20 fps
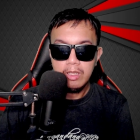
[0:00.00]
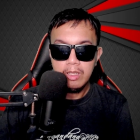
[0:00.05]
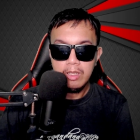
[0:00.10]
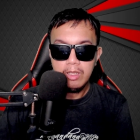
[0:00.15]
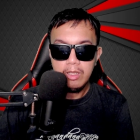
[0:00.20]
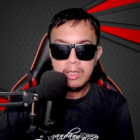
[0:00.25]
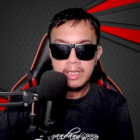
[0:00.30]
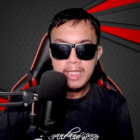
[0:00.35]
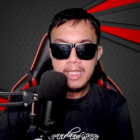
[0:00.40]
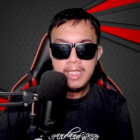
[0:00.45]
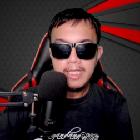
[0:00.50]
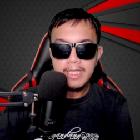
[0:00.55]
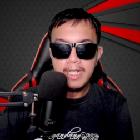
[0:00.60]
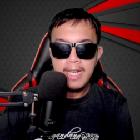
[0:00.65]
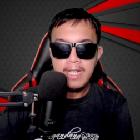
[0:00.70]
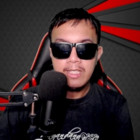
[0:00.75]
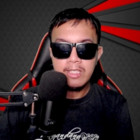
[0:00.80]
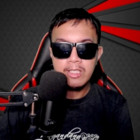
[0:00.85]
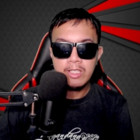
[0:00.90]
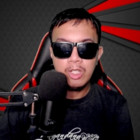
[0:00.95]
Okay
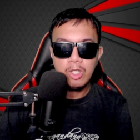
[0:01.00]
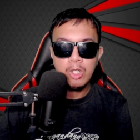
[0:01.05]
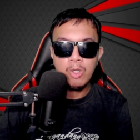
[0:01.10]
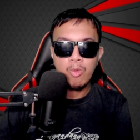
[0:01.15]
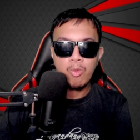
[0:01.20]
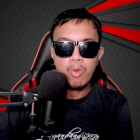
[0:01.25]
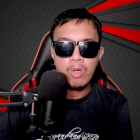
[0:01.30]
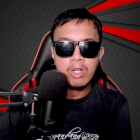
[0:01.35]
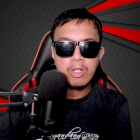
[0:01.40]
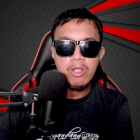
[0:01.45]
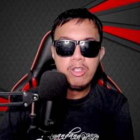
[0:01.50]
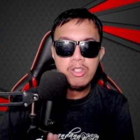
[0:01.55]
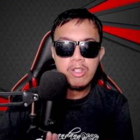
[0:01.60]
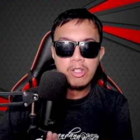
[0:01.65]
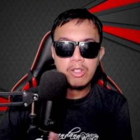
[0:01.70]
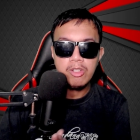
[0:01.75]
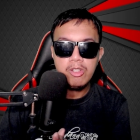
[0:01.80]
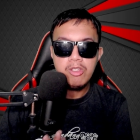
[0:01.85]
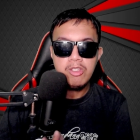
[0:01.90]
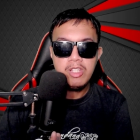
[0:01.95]
guys, so we're going to
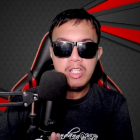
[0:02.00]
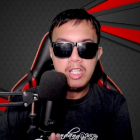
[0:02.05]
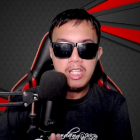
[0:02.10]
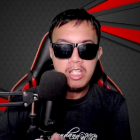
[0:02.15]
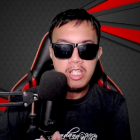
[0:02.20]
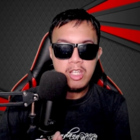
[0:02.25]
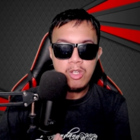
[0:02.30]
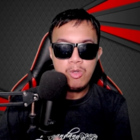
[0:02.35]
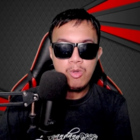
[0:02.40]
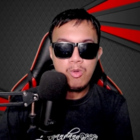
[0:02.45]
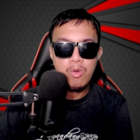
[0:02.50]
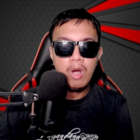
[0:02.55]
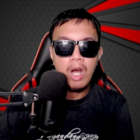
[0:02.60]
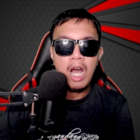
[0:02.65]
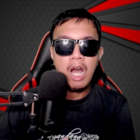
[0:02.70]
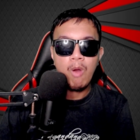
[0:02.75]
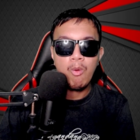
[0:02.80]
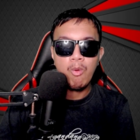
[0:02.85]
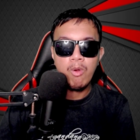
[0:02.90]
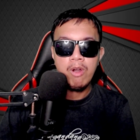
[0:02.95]
continue
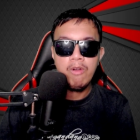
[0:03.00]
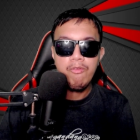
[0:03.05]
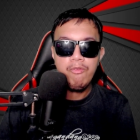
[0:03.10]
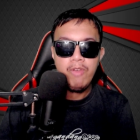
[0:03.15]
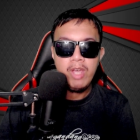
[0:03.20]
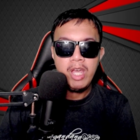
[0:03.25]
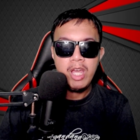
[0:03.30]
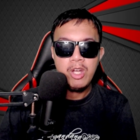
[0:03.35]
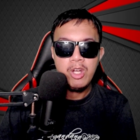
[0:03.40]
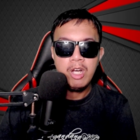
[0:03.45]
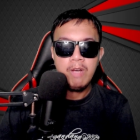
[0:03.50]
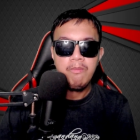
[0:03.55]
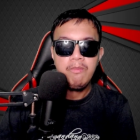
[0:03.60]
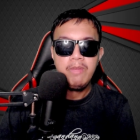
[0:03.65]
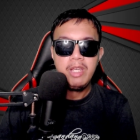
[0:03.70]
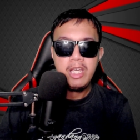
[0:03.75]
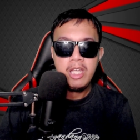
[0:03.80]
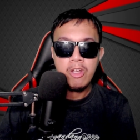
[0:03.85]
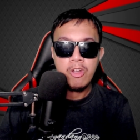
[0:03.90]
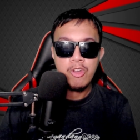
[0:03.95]
our Venom
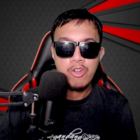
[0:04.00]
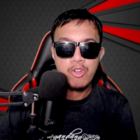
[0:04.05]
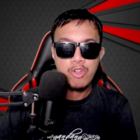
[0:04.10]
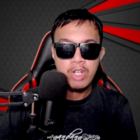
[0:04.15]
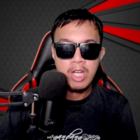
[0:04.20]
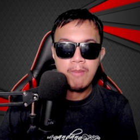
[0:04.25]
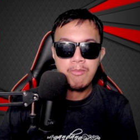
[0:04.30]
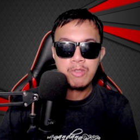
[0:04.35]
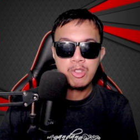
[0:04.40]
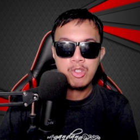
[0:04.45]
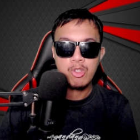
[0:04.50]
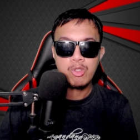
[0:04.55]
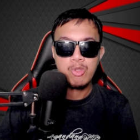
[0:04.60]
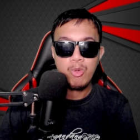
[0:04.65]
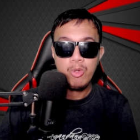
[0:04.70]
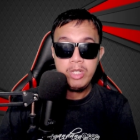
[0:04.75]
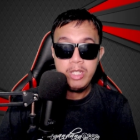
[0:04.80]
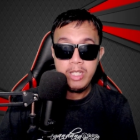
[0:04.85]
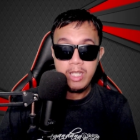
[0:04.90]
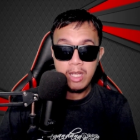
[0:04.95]
airdrop
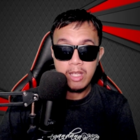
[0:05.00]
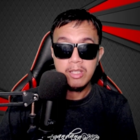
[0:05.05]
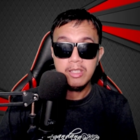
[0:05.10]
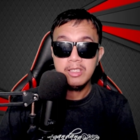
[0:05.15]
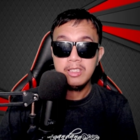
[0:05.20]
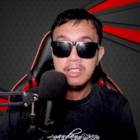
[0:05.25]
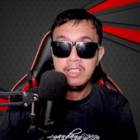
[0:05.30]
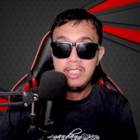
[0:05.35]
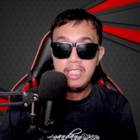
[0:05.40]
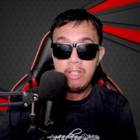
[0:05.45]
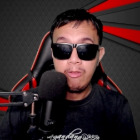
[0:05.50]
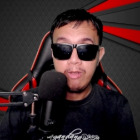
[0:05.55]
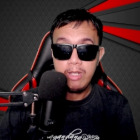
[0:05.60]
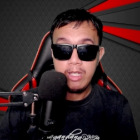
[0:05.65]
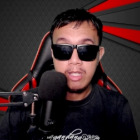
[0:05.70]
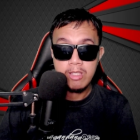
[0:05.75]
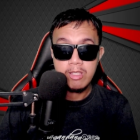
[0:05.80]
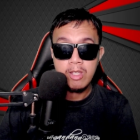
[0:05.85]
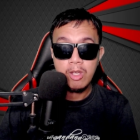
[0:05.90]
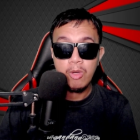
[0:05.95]
tutorial
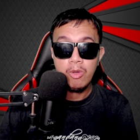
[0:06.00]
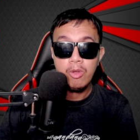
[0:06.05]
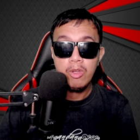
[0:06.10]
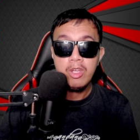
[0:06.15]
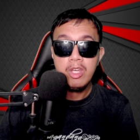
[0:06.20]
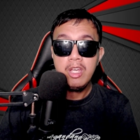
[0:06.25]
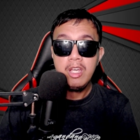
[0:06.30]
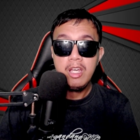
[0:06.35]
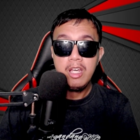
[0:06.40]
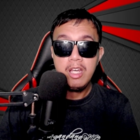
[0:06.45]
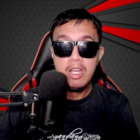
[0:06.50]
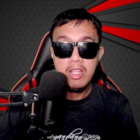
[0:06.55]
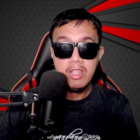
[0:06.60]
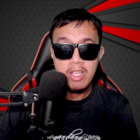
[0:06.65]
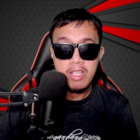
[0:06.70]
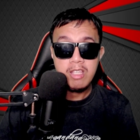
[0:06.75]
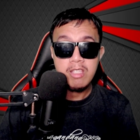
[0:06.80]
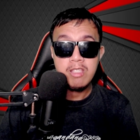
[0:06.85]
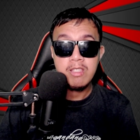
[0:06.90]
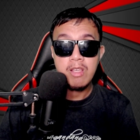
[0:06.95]
series. So uh,
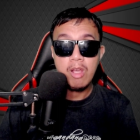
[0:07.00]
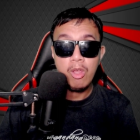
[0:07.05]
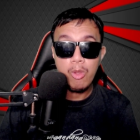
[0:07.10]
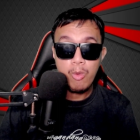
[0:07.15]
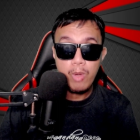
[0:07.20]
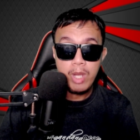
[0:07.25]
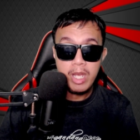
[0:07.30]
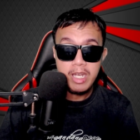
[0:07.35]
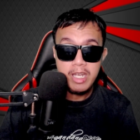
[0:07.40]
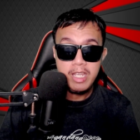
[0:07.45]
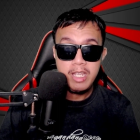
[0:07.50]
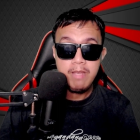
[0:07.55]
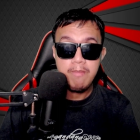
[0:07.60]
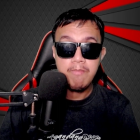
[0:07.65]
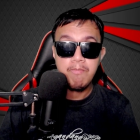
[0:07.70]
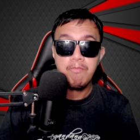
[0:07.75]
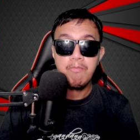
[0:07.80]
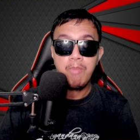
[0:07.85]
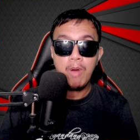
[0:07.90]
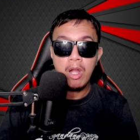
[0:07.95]
this is already
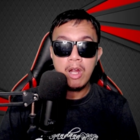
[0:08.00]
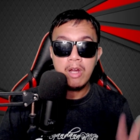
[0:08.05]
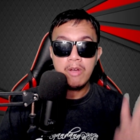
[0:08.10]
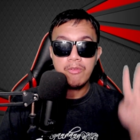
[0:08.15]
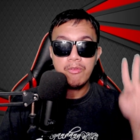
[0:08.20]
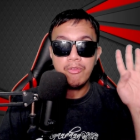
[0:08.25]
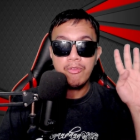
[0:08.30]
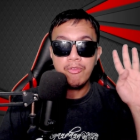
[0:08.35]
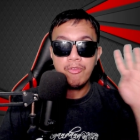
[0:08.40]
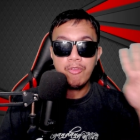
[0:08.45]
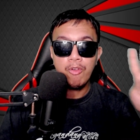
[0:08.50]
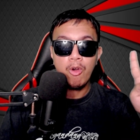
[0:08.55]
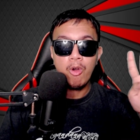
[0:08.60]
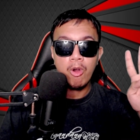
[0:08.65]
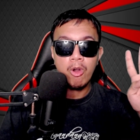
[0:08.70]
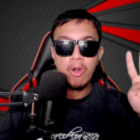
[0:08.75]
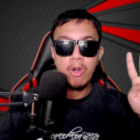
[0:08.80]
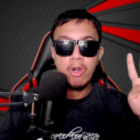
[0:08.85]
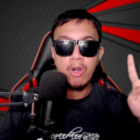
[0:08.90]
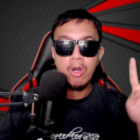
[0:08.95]
part
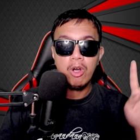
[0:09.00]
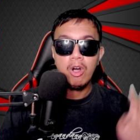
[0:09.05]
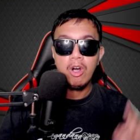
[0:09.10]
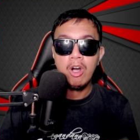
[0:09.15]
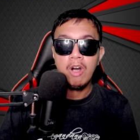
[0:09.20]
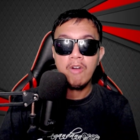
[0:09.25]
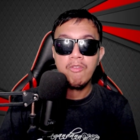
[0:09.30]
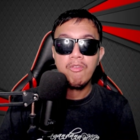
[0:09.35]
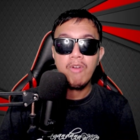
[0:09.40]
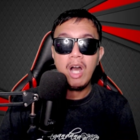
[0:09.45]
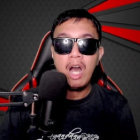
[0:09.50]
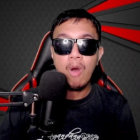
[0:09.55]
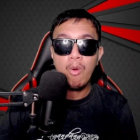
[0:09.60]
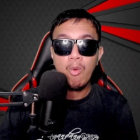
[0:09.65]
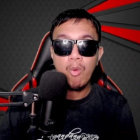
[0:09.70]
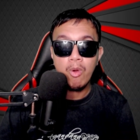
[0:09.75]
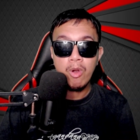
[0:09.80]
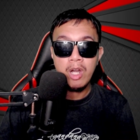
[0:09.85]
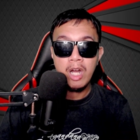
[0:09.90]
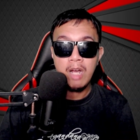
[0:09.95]
four of
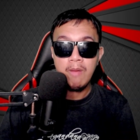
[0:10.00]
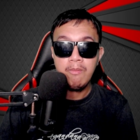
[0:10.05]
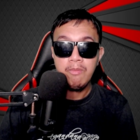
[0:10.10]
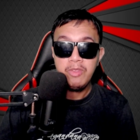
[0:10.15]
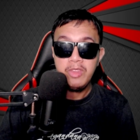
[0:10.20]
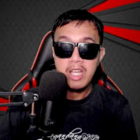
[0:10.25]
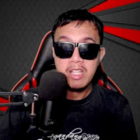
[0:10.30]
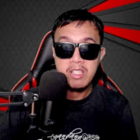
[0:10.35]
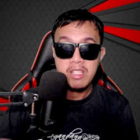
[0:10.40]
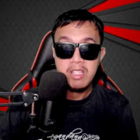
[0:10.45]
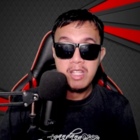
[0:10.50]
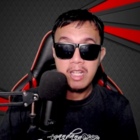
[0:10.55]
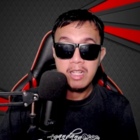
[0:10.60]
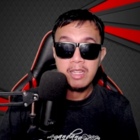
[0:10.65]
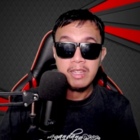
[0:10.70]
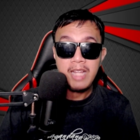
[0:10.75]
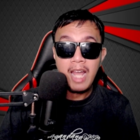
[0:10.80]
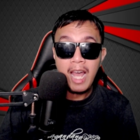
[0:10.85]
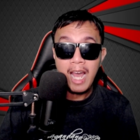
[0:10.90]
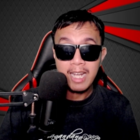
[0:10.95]
our um, testnet
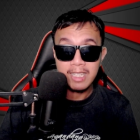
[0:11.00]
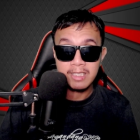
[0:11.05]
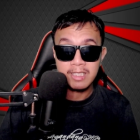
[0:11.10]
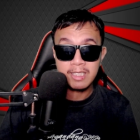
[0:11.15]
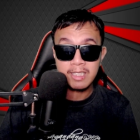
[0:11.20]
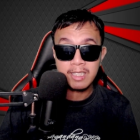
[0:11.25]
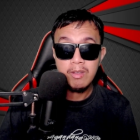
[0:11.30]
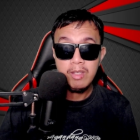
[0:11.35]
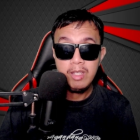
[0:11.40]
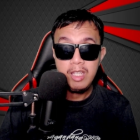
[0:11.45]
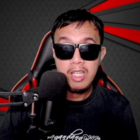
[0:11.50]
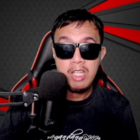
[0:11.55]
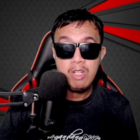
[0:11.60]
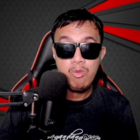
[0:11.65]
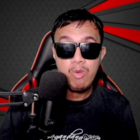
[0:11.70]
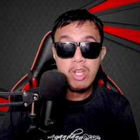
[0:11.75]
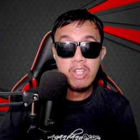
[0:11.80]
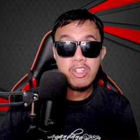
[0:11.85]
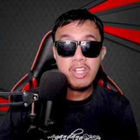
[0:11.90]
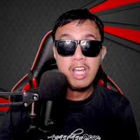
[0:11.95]
task, in
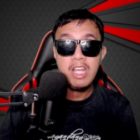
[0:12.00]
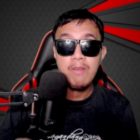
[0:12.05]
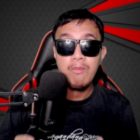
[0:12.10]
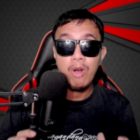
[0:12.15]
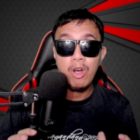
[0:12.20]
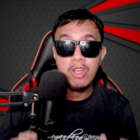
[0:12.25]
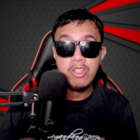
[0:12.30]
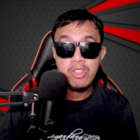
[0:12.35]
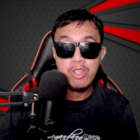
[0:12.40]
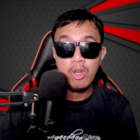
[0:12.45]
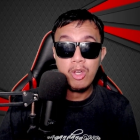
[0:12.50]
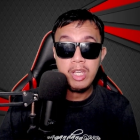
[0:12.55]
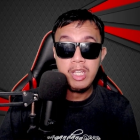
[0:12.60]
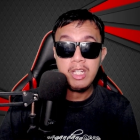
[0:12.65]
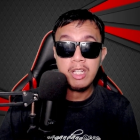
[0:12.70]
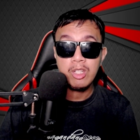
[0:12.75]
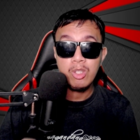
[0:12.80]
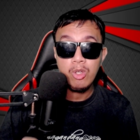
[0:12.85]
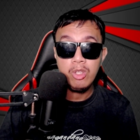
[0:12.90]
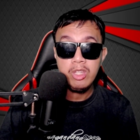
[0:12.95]
which I am also
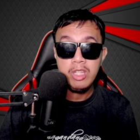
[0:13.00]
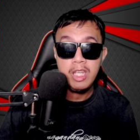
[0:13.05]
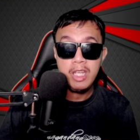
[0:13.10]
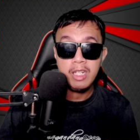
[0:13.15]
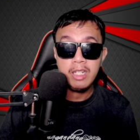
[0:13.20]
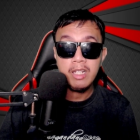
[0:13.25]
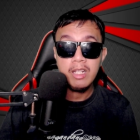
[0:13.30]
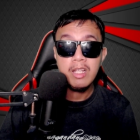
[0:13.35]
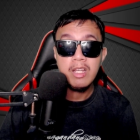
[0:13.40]
including